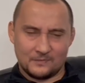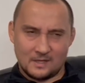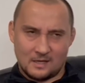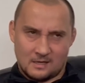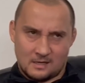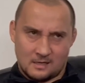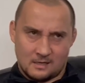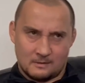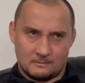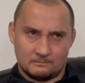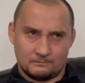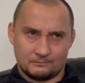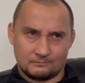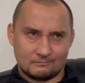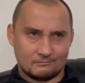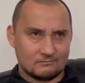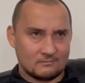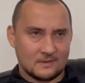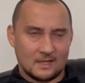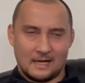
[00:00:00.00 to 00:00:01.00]
Yeah.
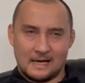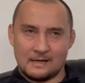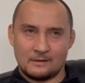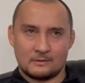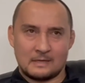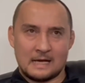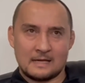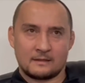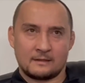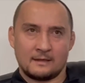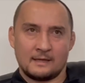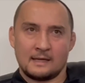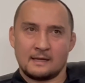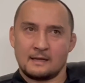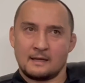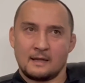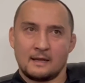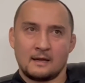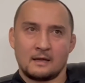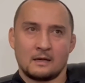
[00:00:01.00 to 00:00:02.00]
I think
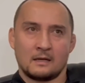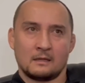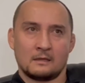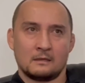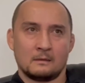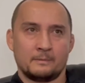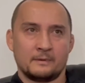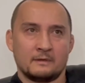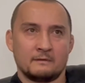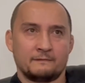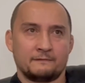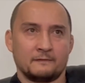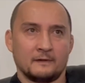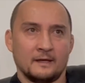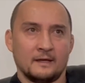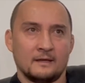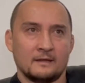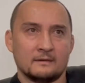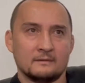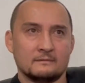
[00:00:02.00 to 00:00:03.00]
it got a little bit
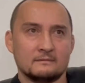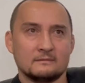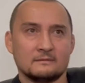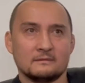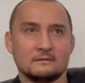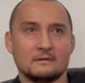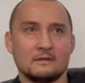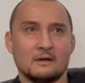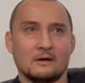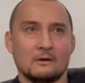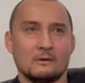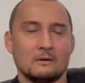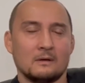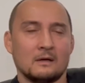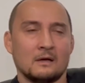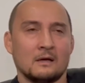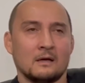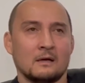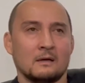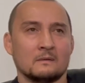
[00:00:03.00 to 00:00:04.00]
inflated. You
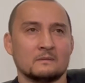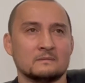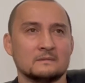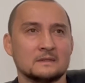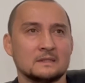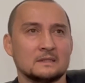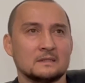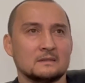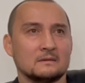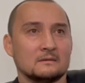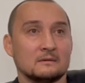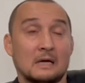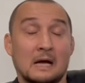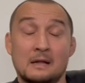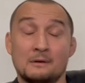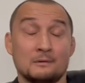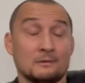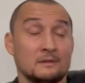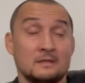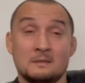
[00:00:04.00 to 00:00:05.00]
know.
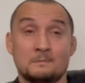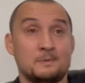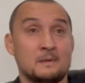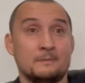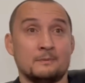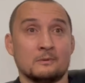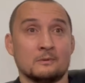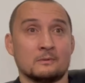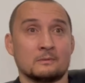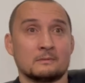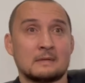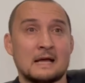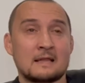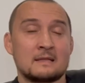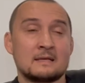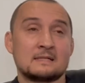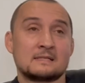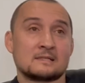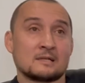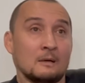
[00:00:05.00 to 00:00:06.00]
I don't think people. I
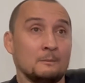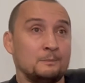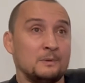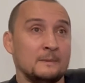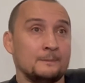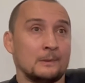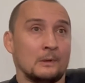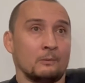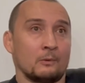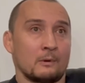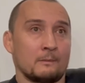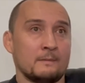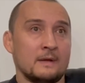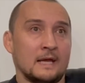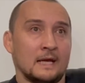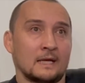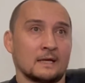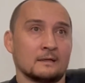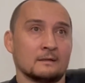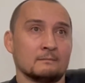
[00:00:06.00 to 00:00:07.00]
think some people were
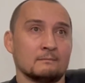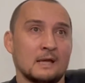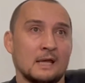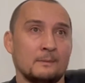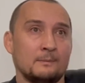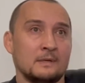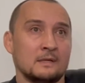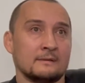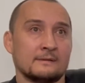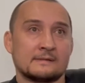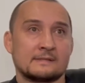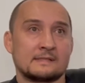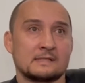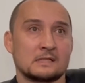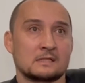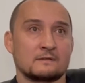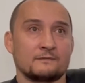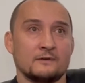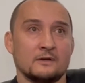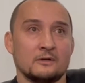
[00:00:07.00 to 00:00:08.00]
making maybe in the
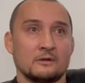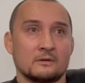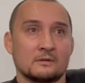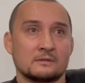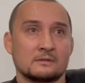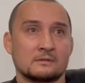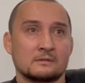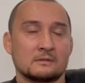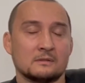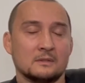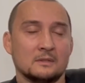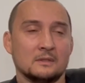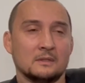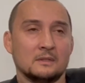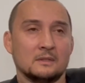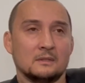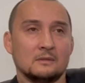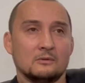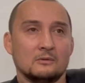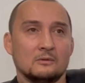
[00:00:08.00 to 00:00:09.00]
six figures,
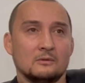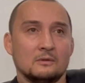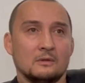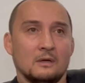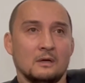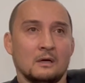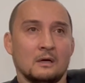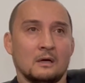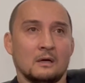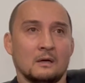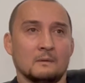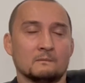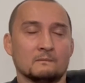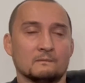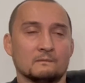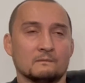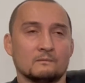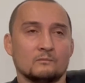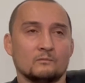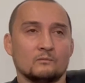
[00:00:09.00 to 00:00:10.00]

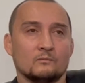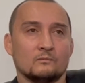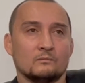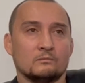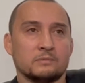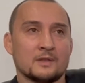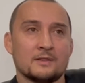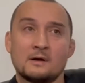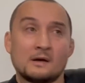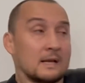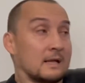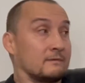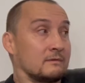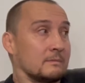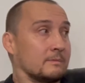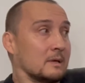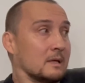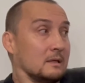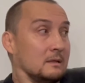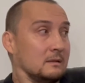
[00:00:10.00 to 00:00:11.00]
but not
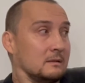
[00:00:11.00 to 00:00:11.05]
everybody.